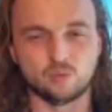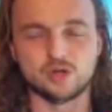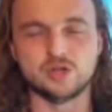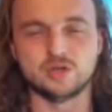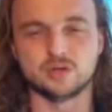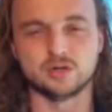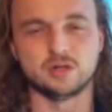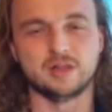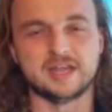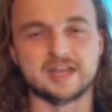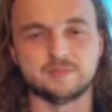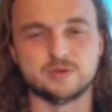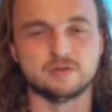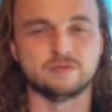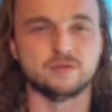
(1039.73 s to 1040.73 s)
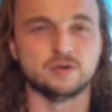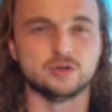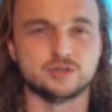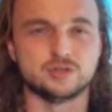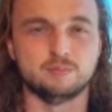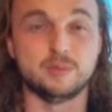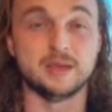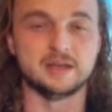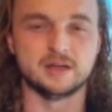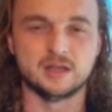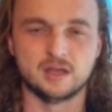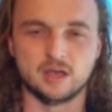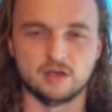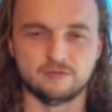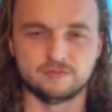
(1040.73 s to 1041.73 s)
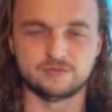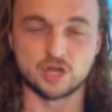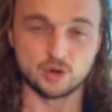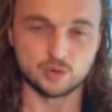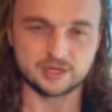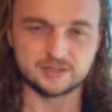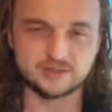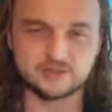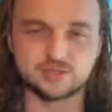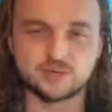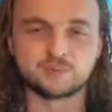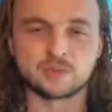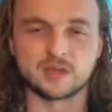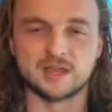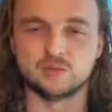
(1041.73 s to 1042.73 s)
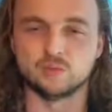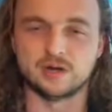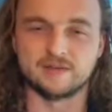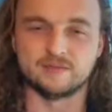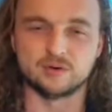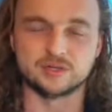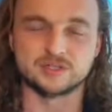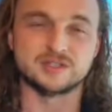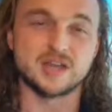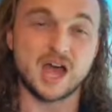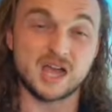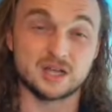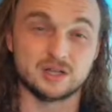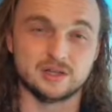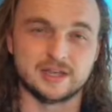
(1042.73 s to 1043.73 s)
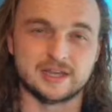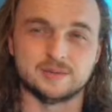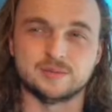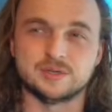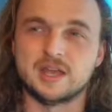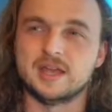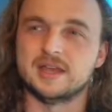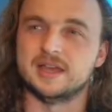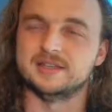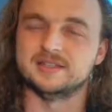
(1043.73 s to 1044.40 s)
where you can claim your first bit of tokens and whatever is not claimed